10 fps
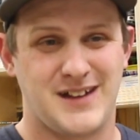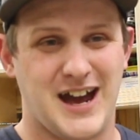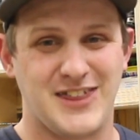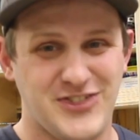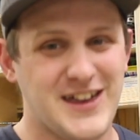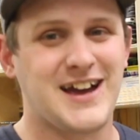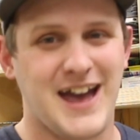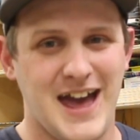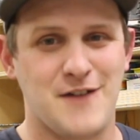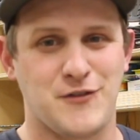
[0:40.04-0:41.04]
I think
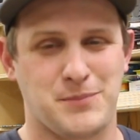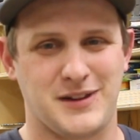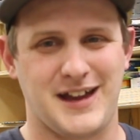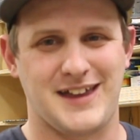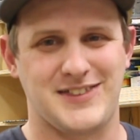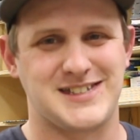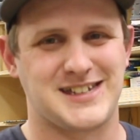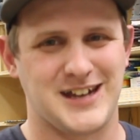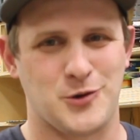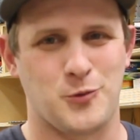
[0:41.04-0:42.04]
I have a plan that's
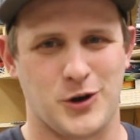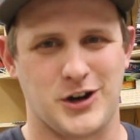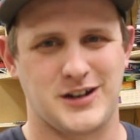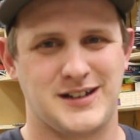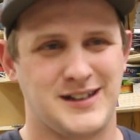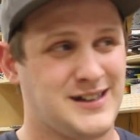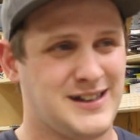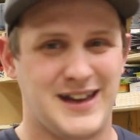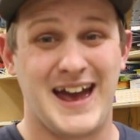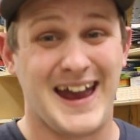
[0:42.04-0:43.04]
gonna work
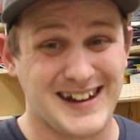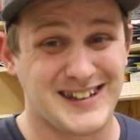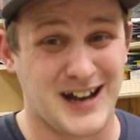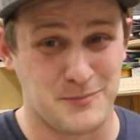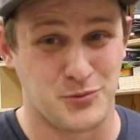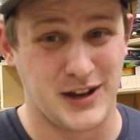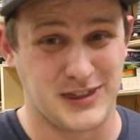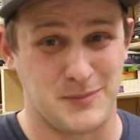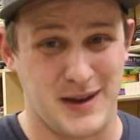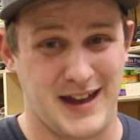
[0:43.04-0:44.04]
and not
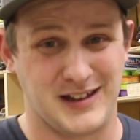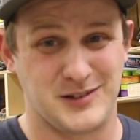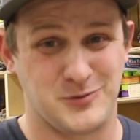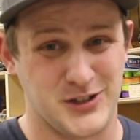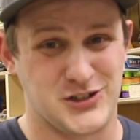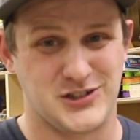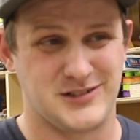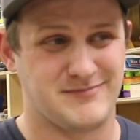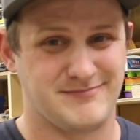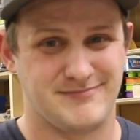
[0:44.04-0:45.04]
break the bank,
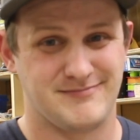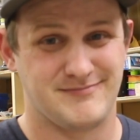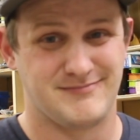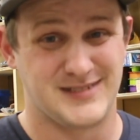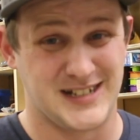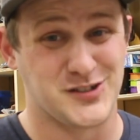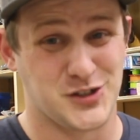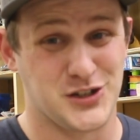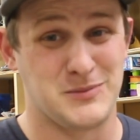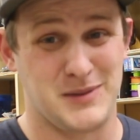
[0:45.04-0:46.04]
which
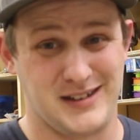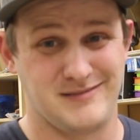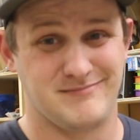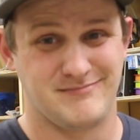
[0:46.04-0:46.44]
sounds good to me.